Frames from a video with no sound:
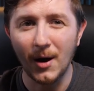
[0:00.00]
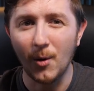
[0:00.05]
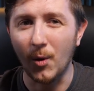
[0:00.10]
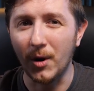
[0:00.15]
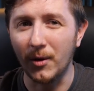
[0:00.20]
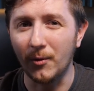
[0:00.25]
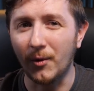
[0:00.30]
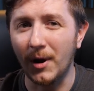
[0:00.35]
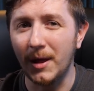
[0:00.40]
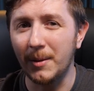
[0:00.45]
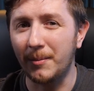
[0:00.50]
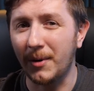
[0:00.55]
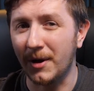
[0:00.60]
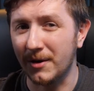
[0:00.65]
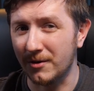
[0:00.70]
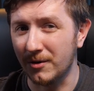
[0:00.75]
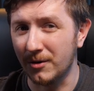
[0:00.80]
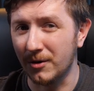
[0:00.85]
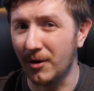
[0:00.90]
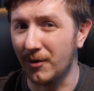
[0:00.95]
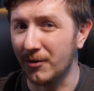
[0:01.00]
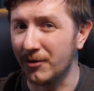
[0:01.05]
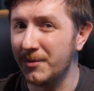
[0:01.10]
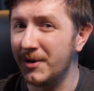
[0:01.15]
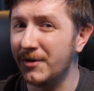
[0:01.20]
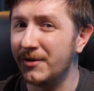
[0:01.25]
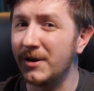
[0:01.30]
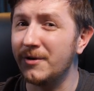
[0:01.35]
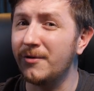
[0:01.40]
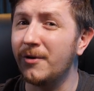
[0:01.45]
When one puzzle goes
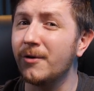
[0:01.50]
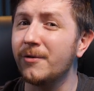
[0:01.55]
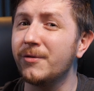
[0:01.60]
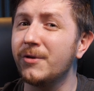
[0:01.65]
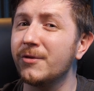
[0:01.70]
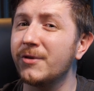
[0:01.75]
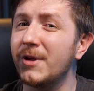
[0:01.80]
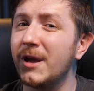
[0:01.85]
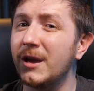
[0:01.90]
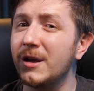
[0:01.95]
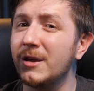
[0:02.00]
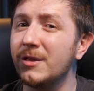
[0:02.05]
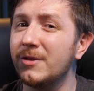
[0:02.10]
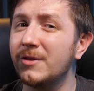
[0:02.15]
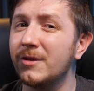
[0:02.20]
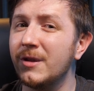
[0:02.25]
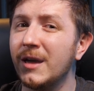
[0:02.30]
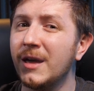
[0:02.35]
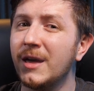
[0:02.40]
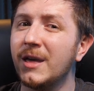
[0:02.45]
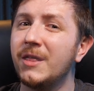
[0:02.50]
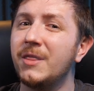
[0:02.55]
missing for a few seconds,